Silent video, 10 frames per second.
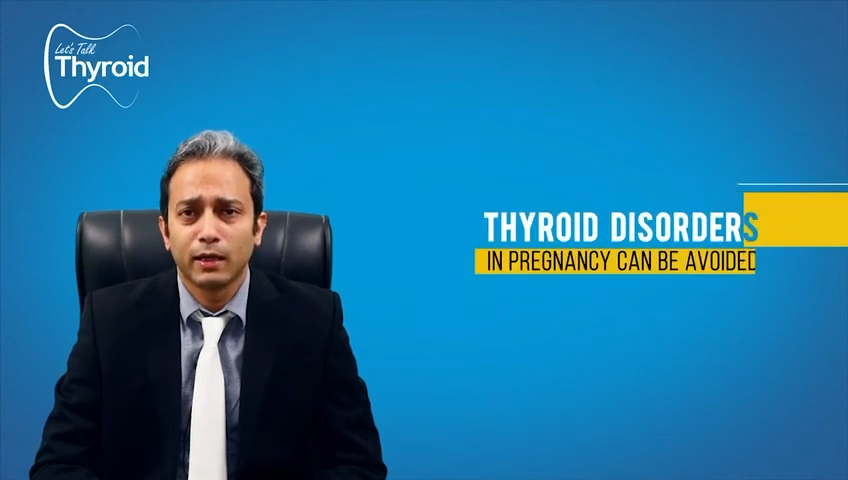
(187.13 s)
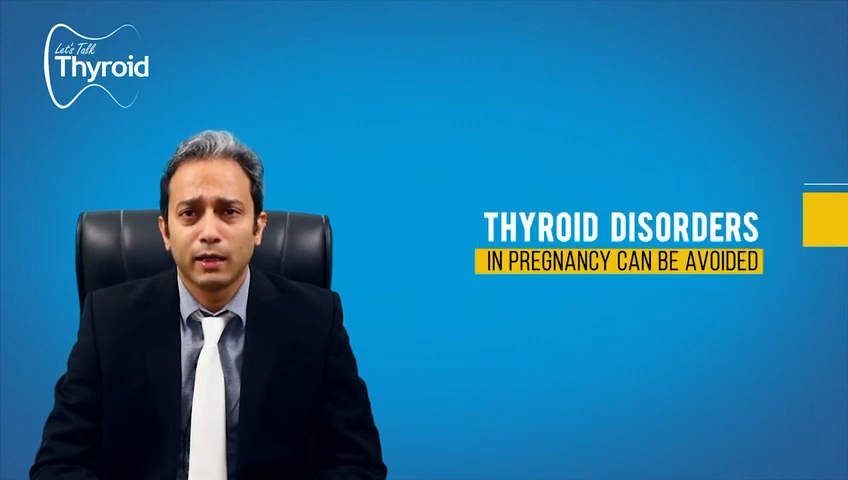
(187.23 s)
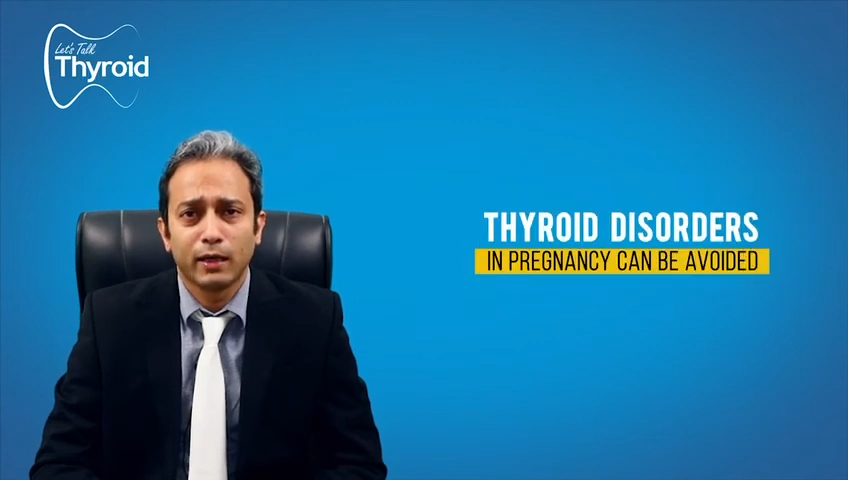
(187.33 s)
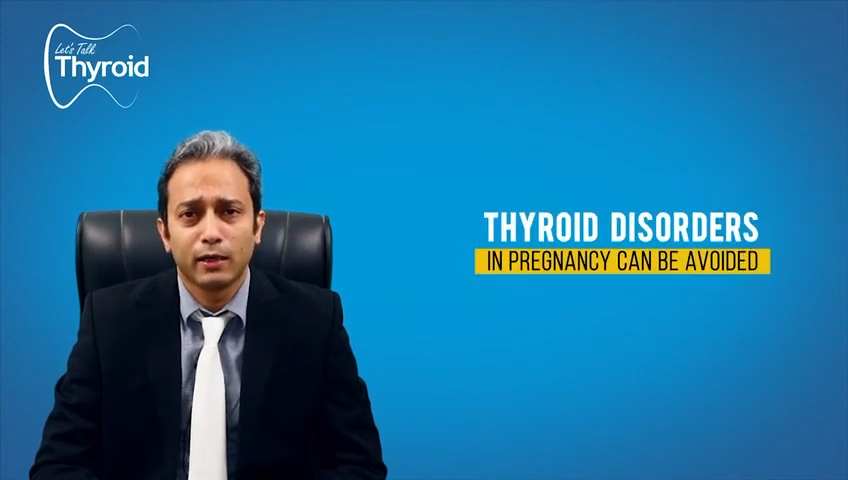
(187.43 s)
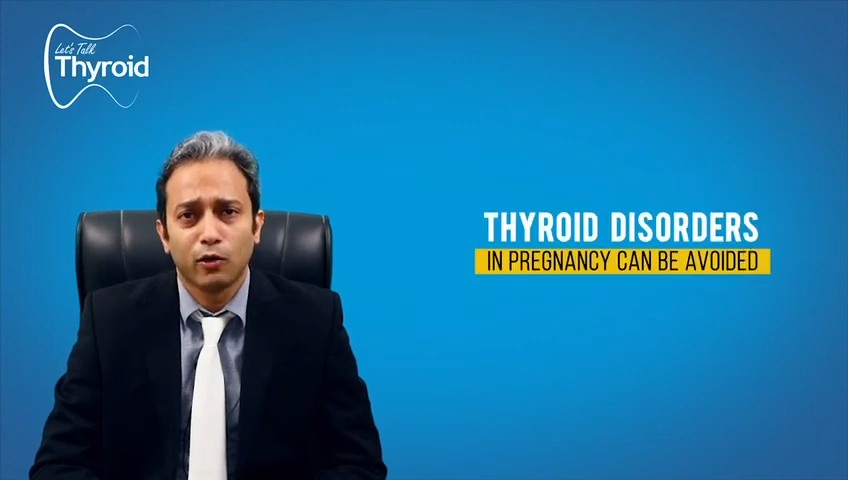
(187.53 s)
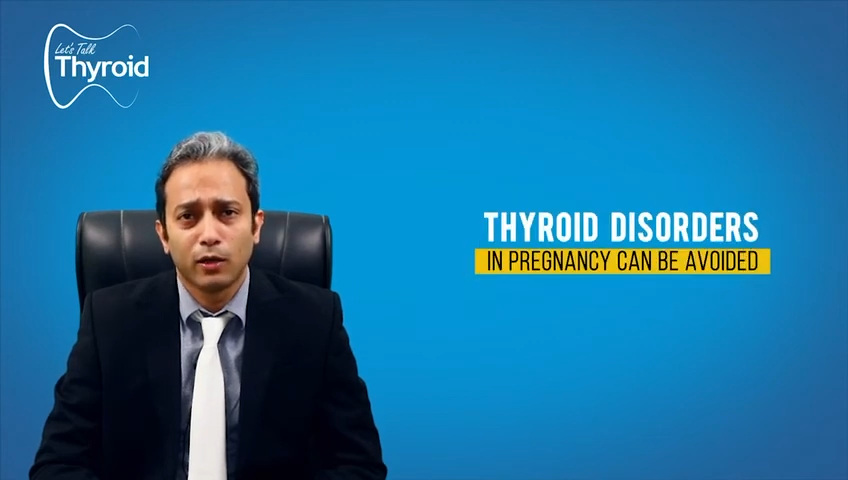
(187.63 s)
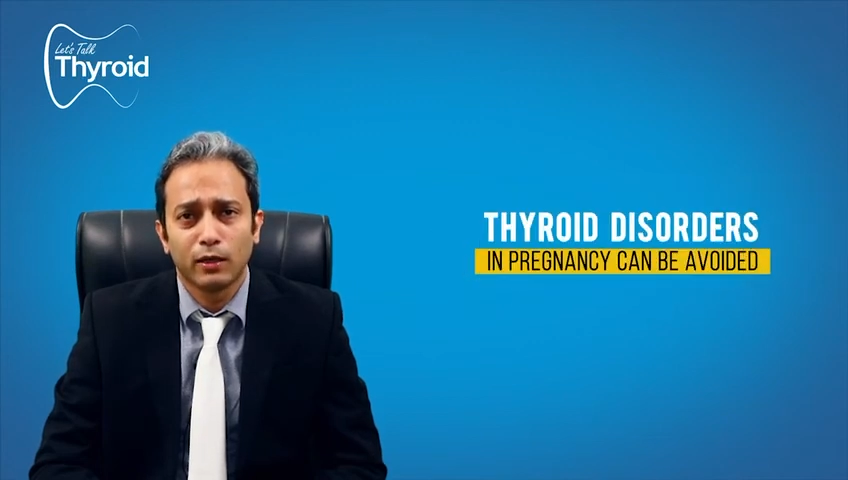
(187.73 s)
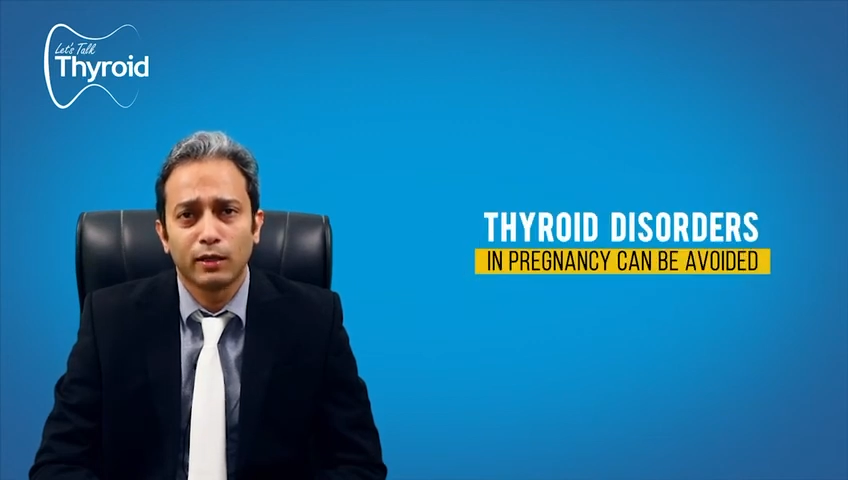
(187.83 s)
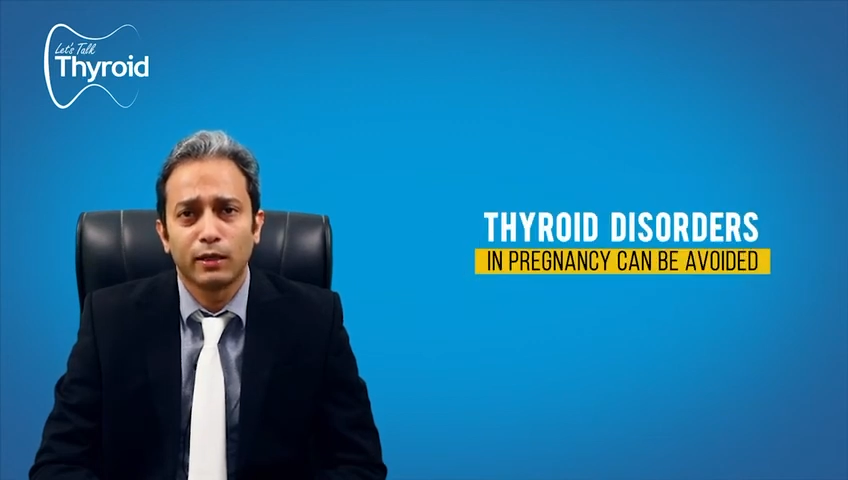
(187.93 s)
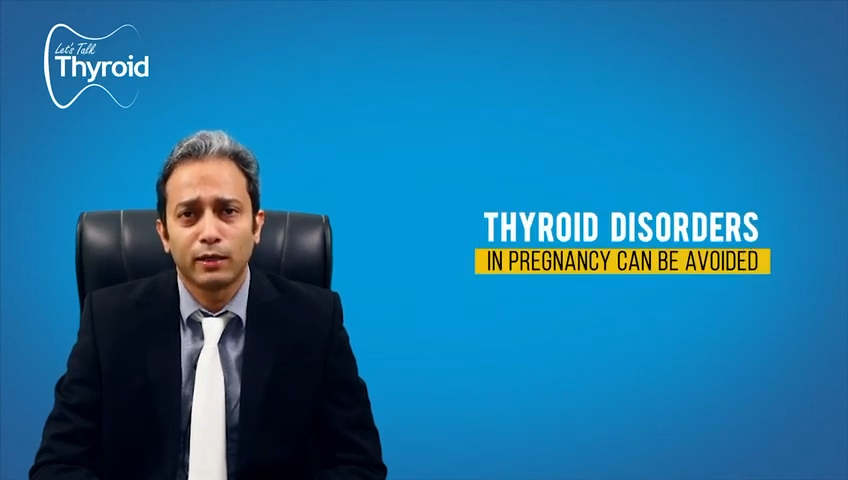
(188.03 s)
that can
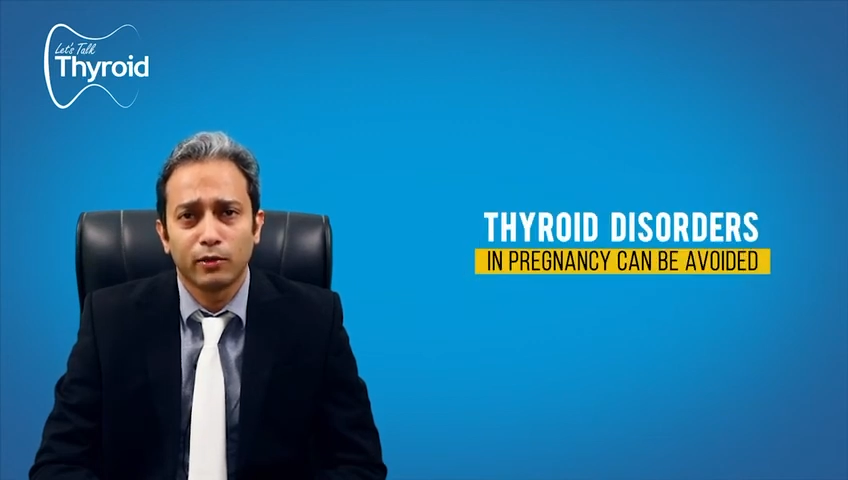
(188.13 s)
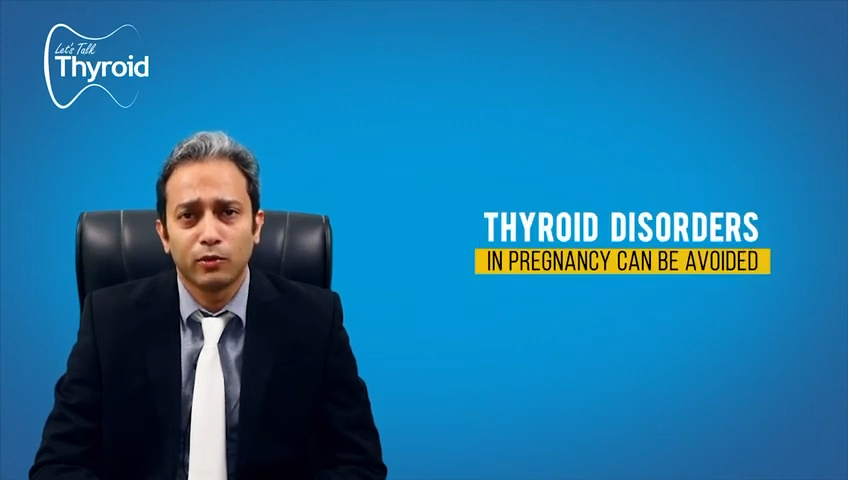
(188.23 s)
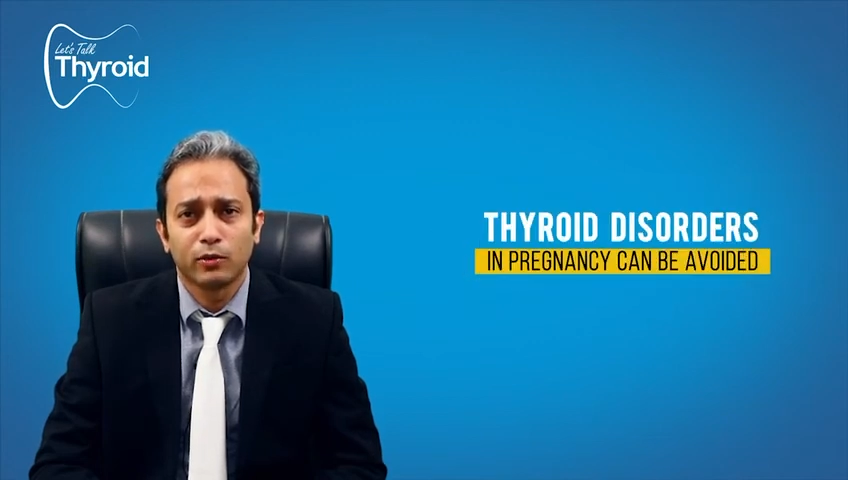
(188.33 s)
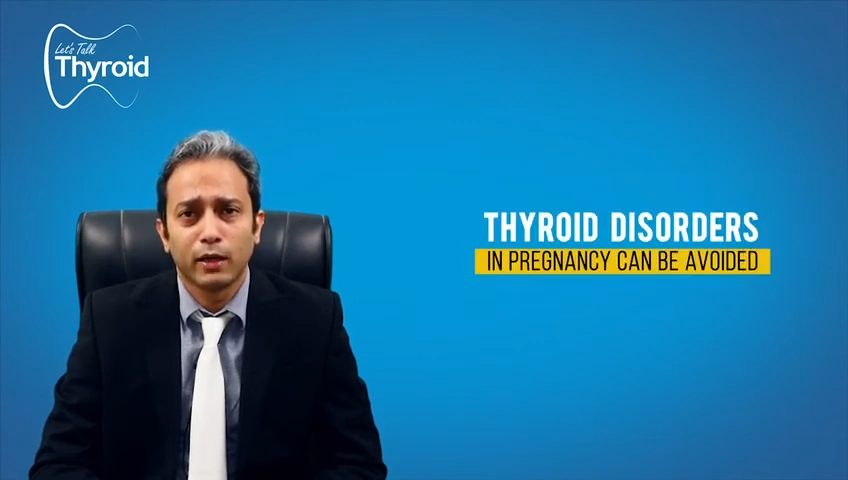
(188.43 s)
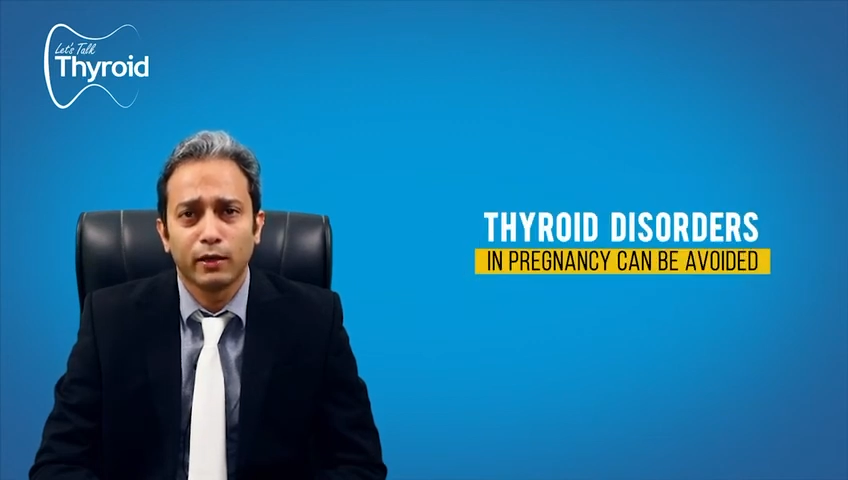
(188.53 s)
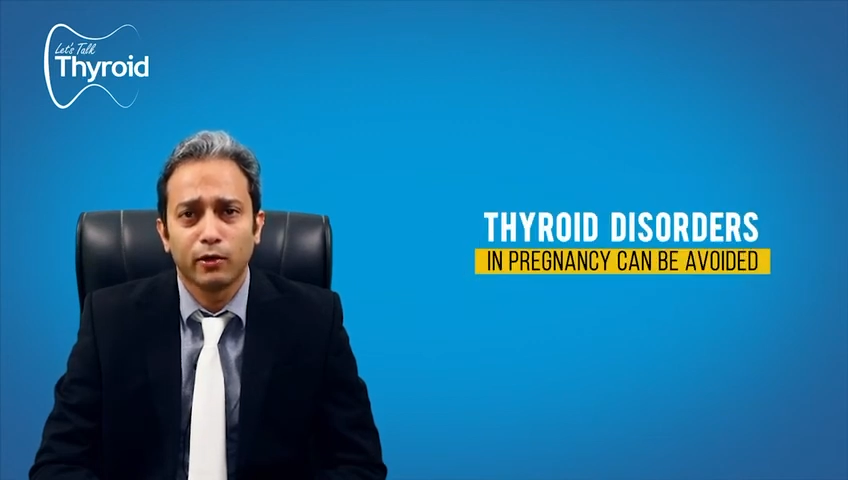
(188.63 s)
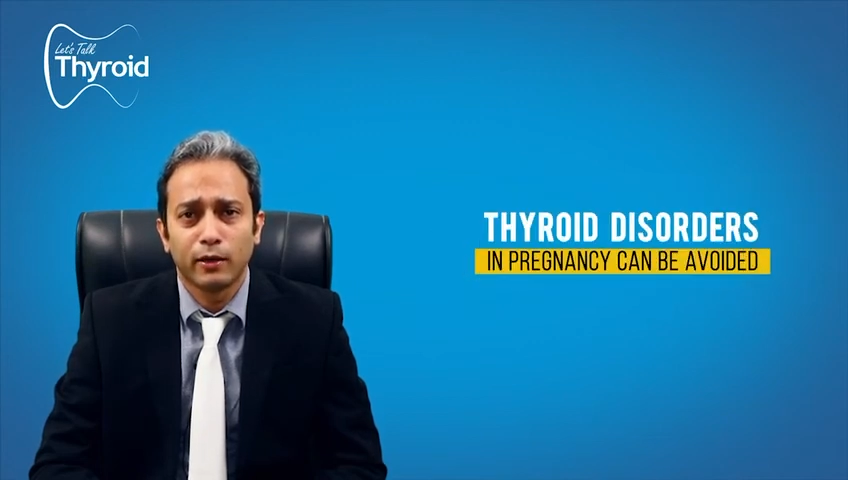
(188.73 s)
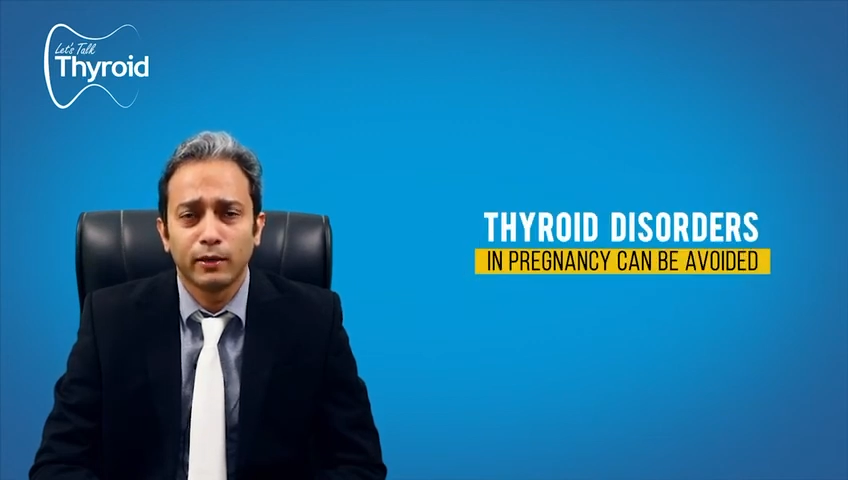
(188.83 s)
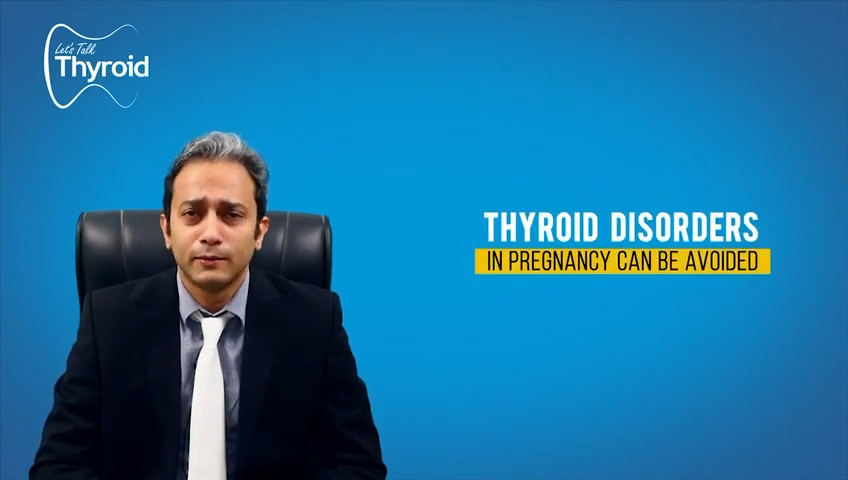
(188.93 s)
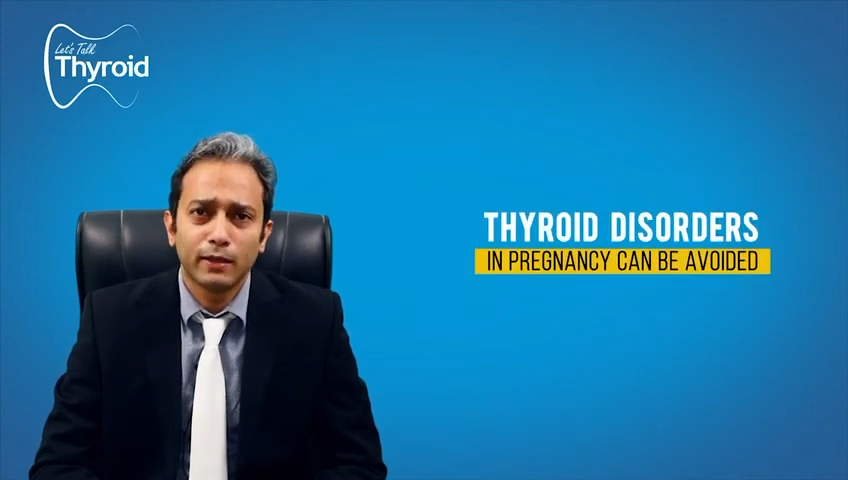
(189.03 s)
occur related to thyroid